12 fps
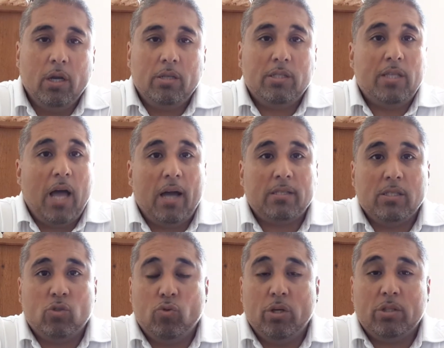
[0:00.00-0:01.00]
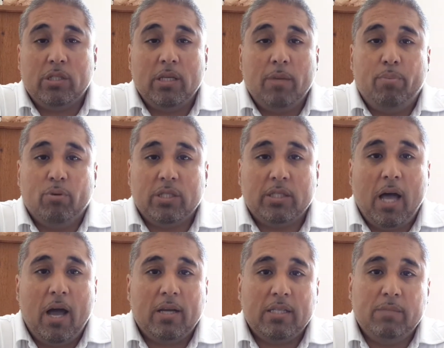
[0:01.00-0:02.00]
Stocks is real simple.
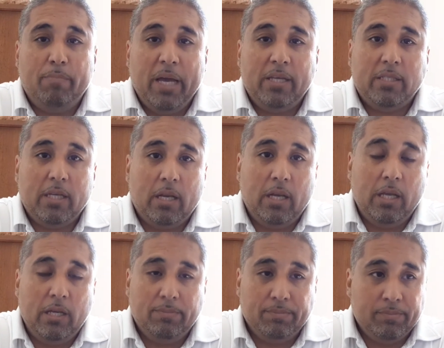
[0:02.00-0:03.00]
Stock is basically,